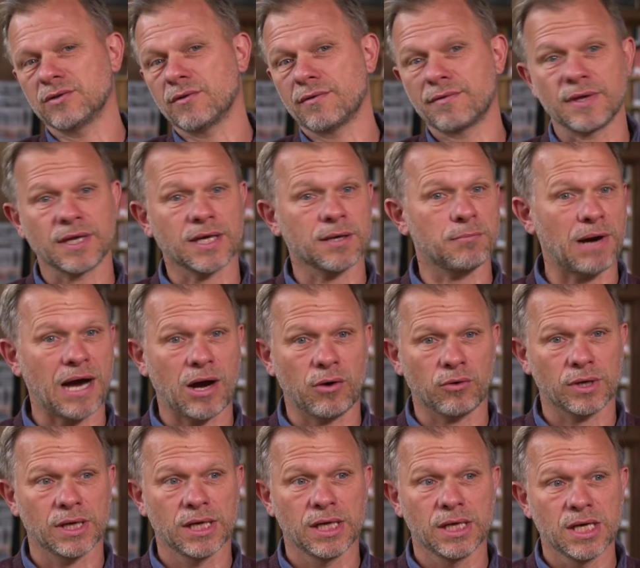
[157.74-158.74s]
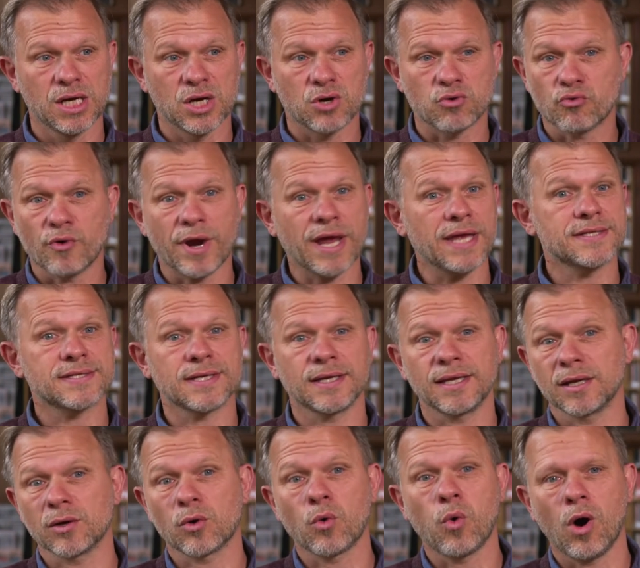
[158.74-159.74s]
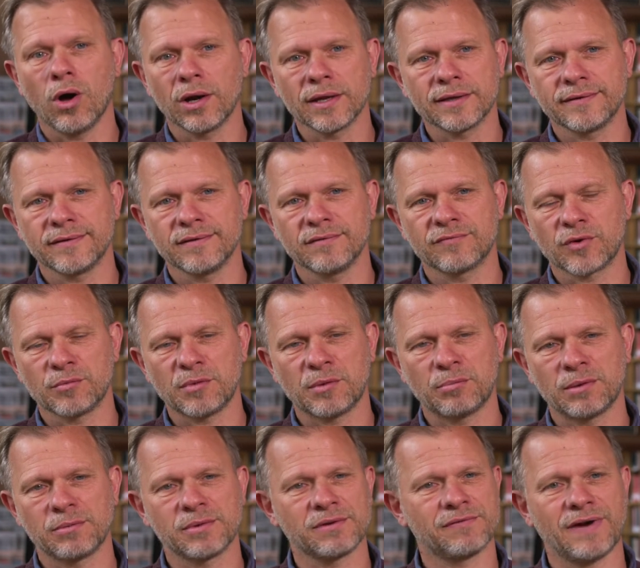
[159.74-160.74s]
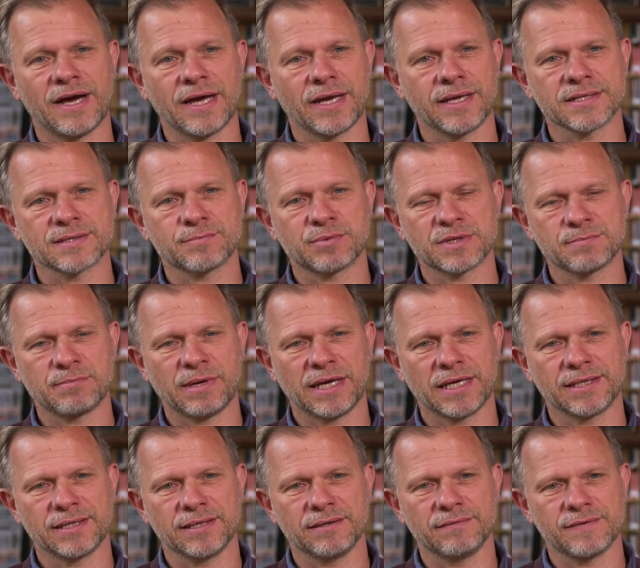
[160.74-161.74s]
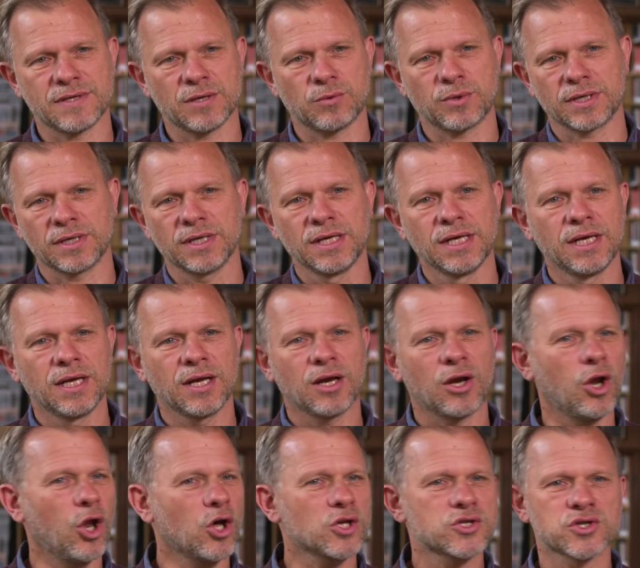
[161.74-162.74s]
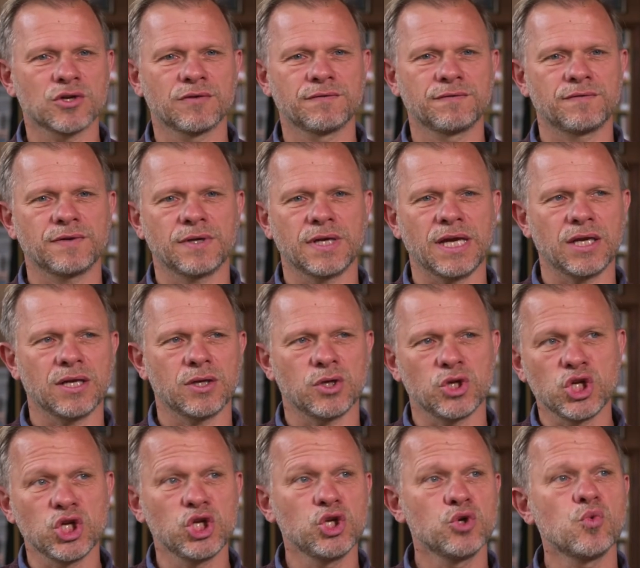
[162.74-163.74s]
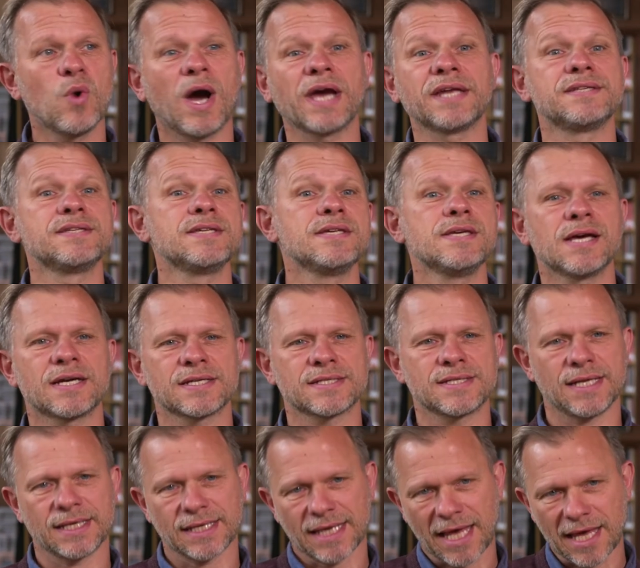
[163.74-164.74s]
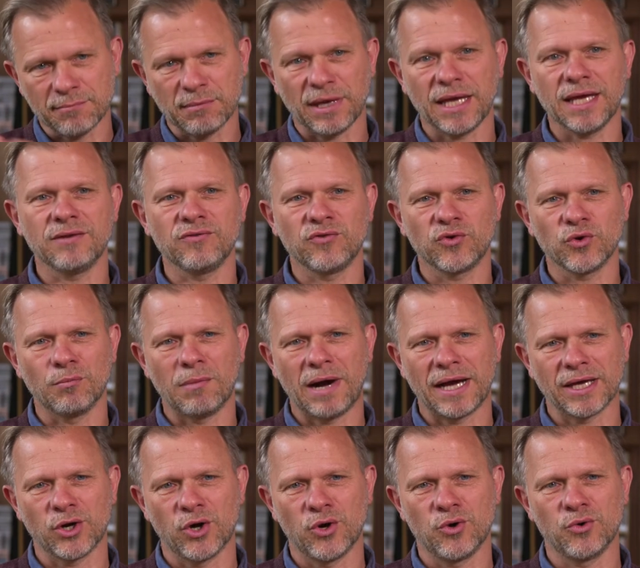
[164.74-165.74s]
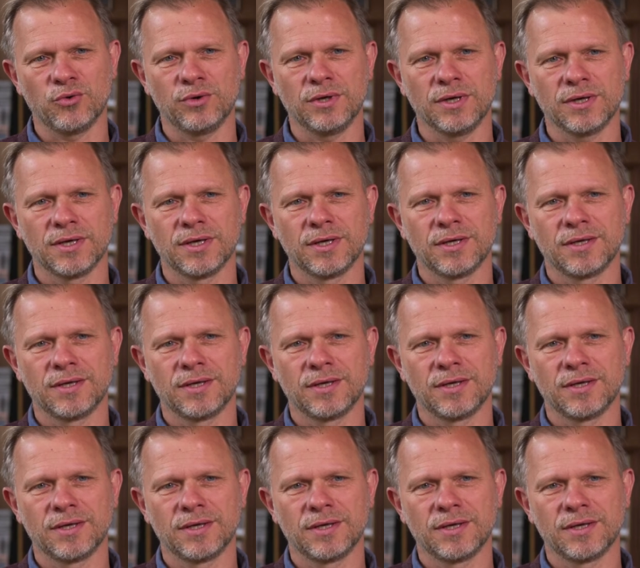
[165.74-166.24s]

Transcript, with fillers: to think about race and inequality from a public finance perspective? There were lots of new ideas that came into my own